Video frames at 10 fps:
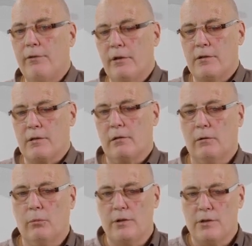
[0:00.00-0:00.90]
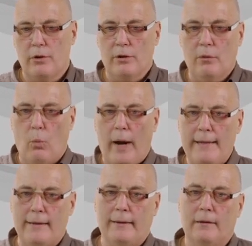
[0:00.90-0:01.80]
the result with a certain
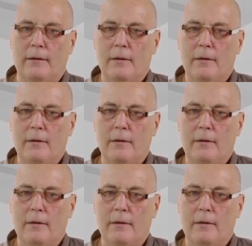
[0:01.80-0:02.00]
weighting